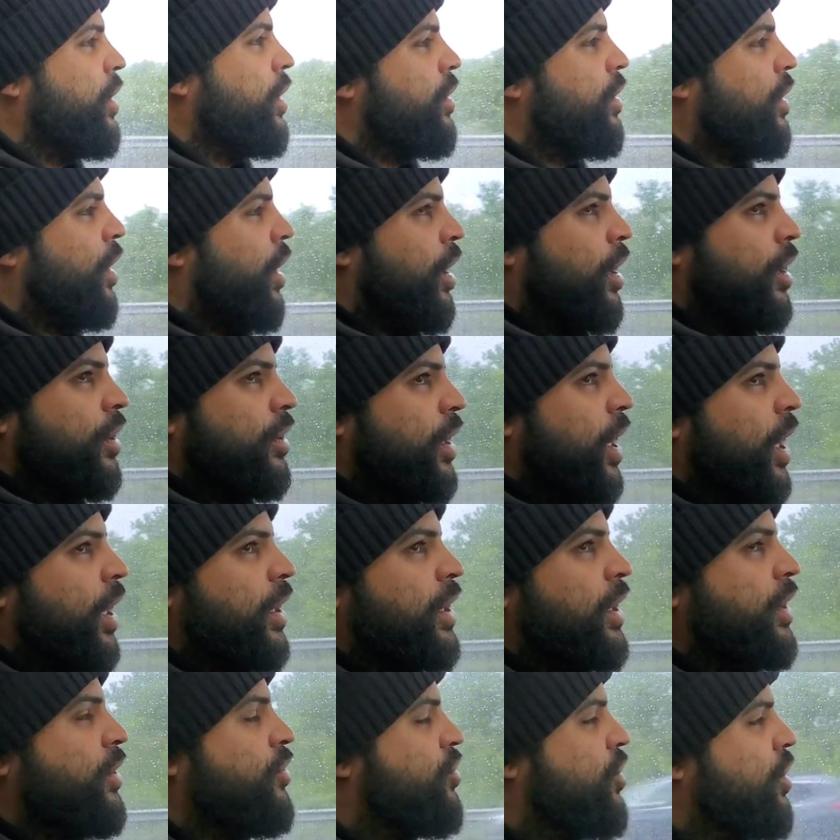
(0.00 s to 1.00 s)

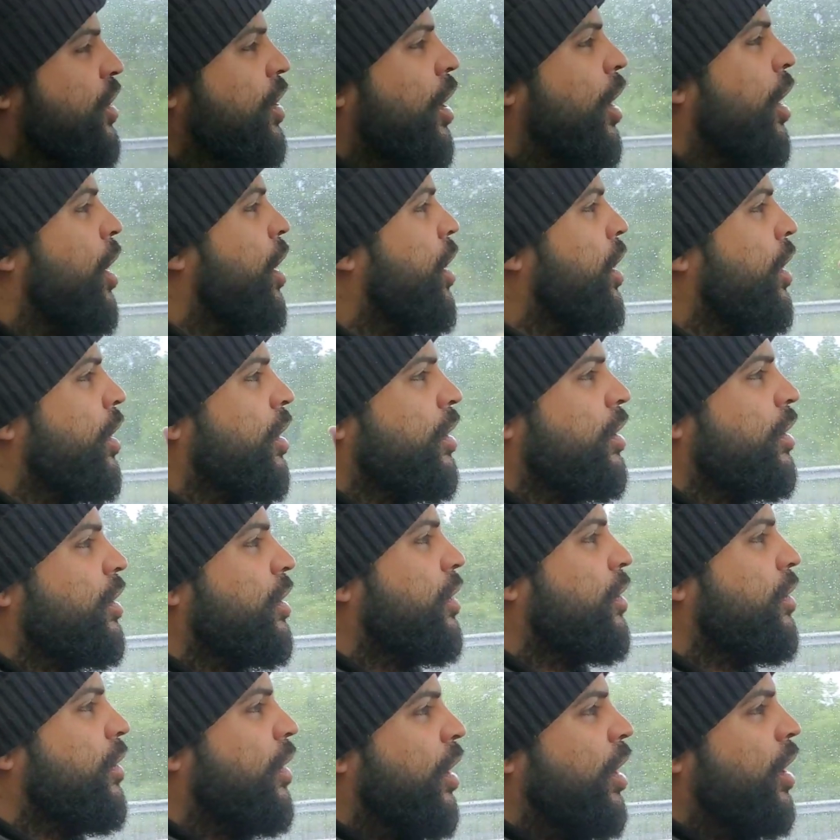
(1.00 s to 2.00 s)
non-EGR,
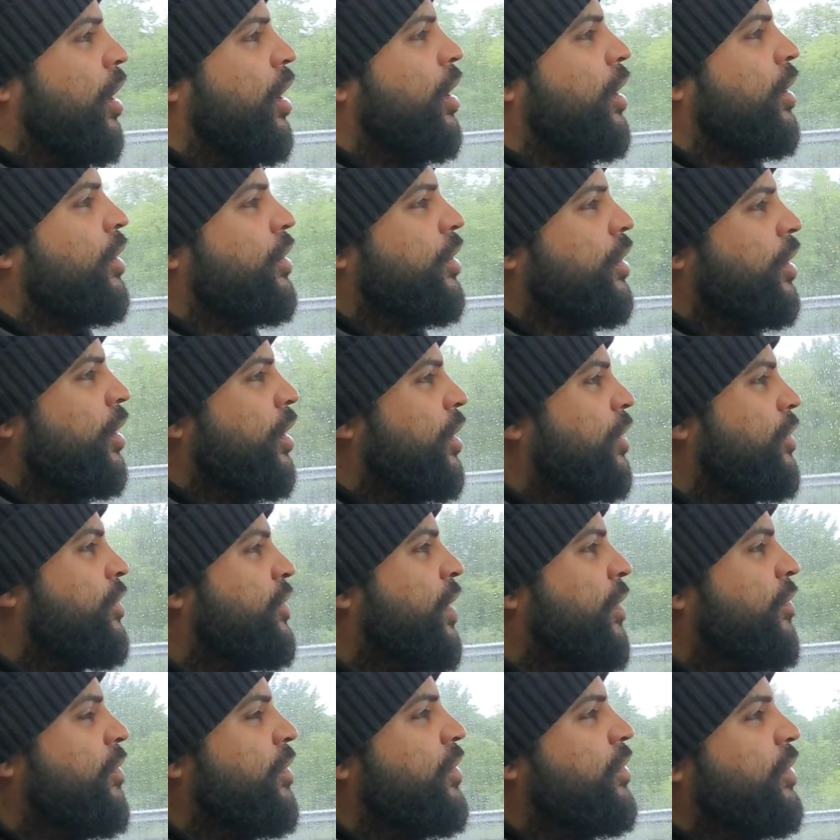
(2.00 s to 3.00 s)
the
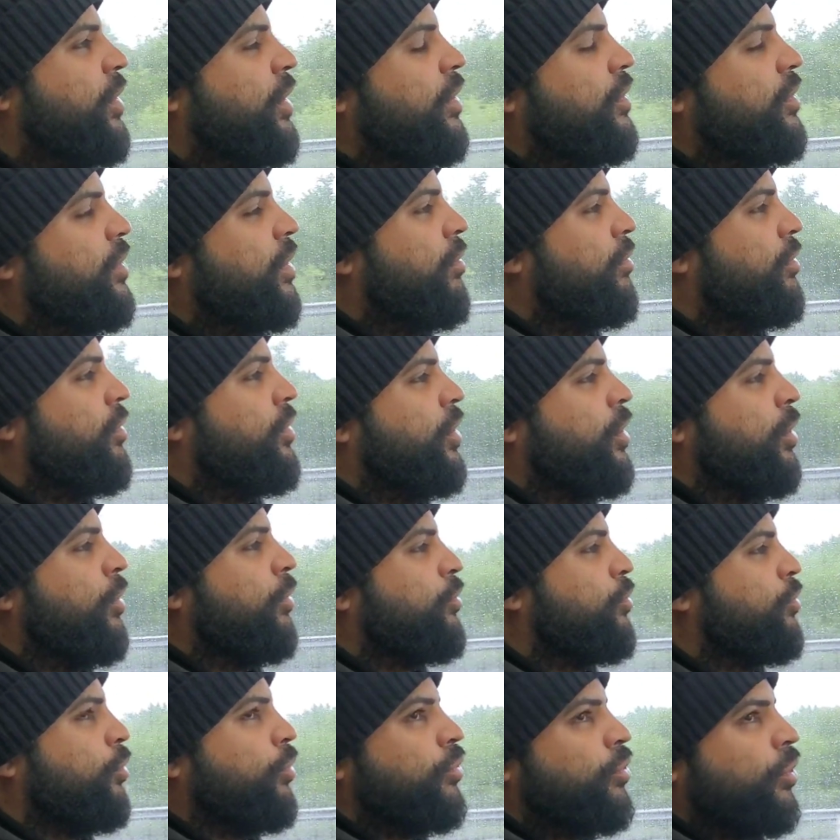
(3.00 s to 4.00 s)

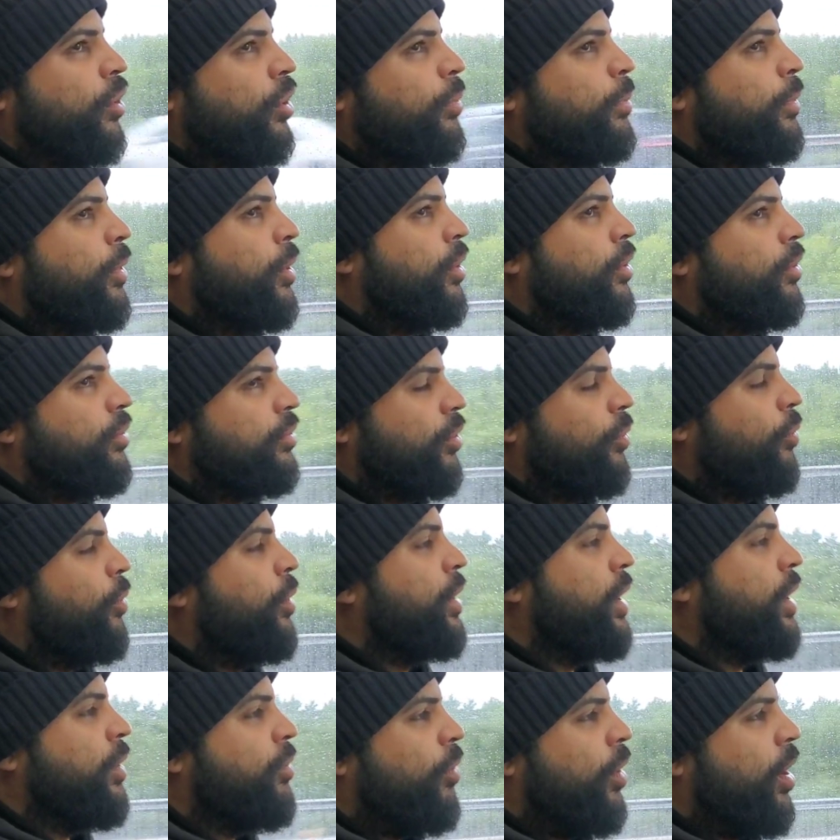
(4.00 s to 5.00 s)
1702 turbo, the
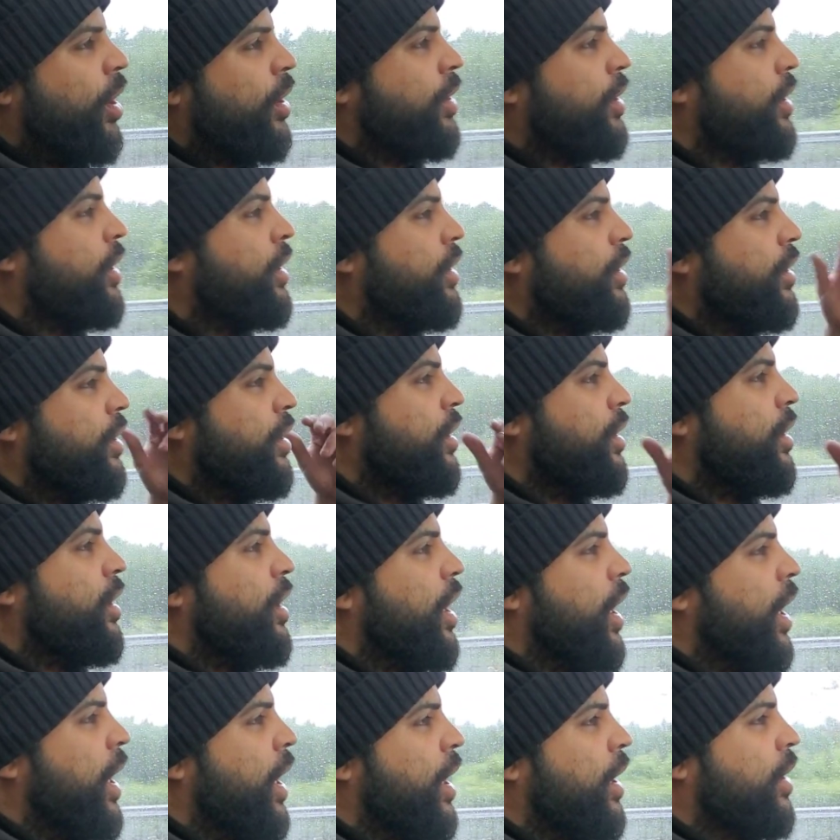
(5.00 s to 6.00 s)
one I wanted,
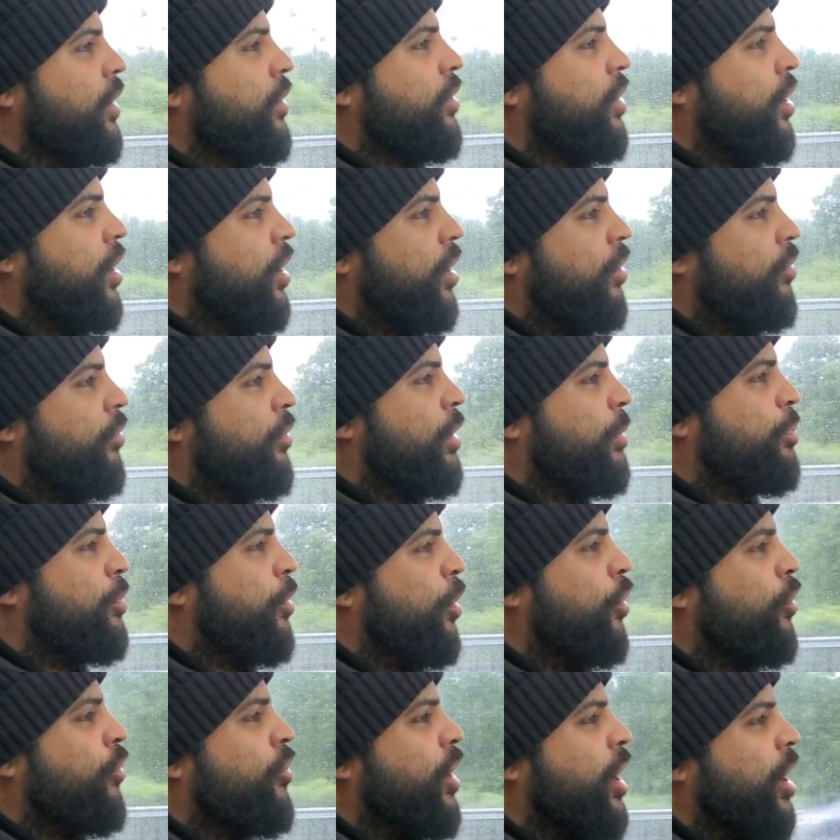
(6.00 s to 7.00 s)
and
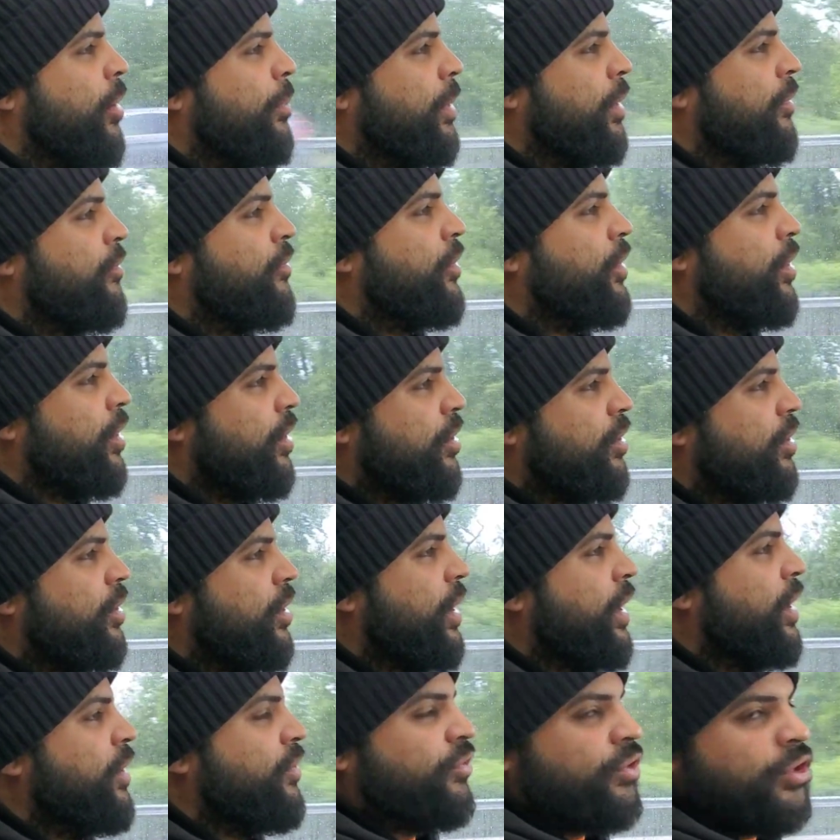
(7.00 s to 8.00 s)
reprogramming for the
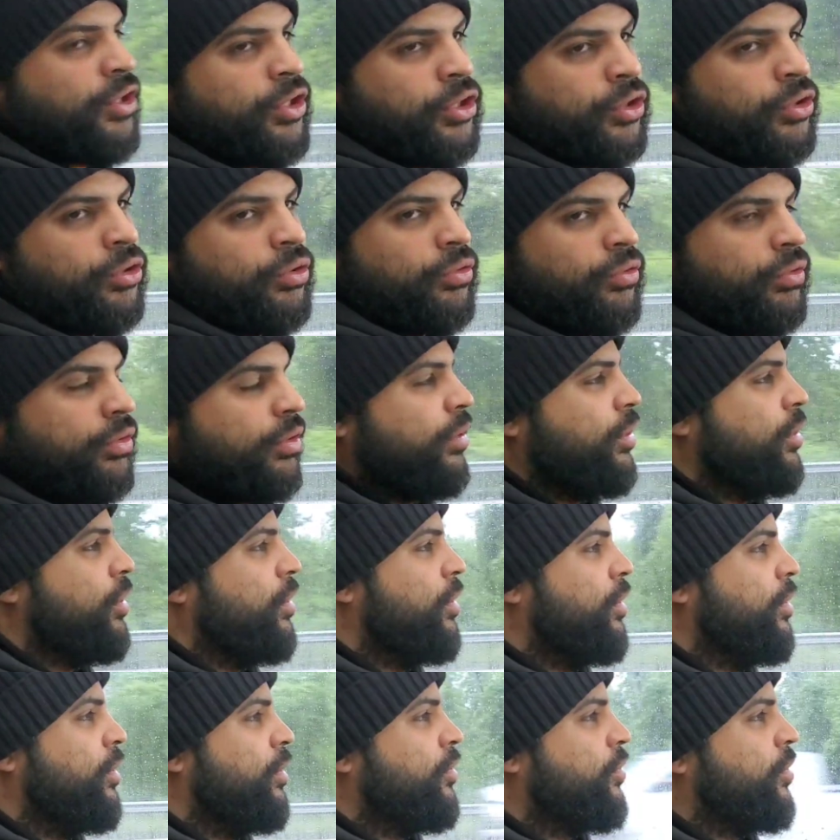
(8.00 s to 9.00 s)
ECU.
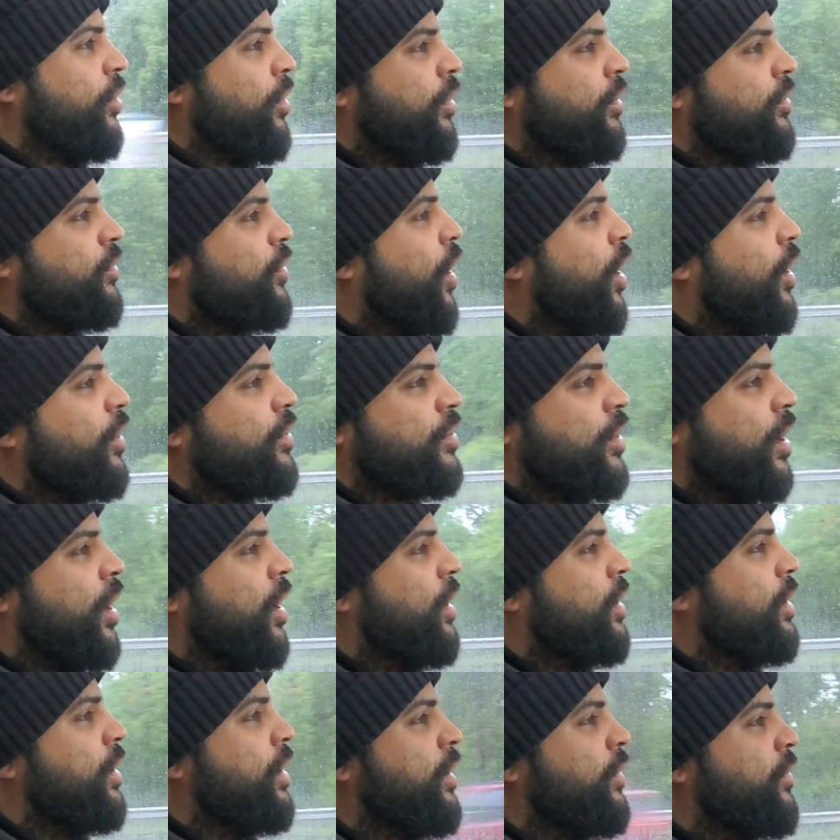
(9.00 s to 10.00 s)
So it's all
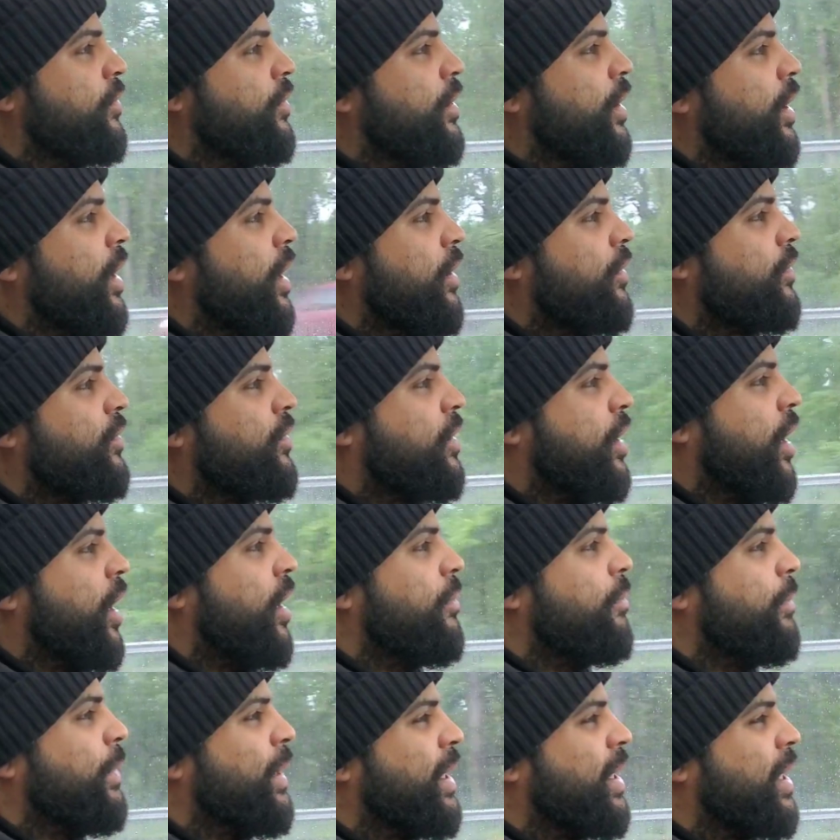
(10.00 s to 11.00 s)
done. It's
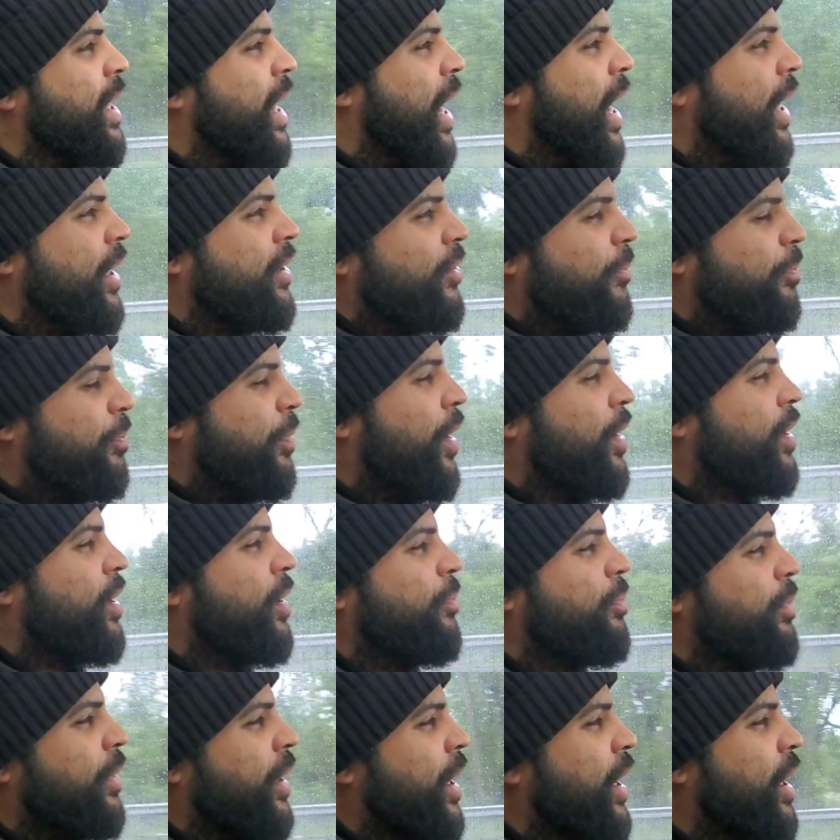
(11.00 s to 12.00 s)
got me kind of plug
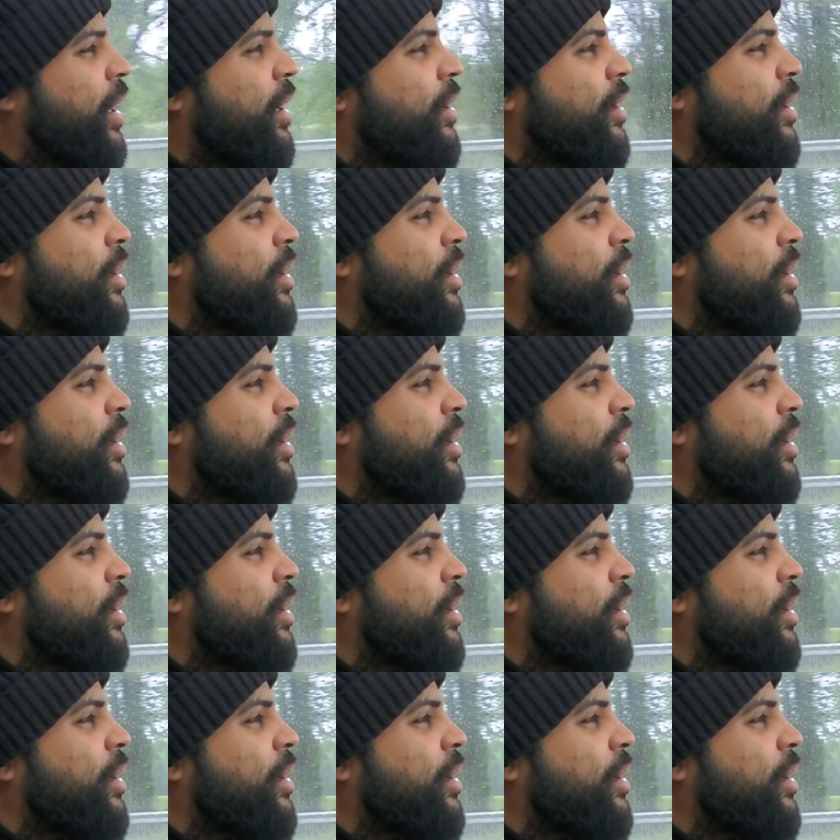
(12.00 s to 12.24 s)
and play.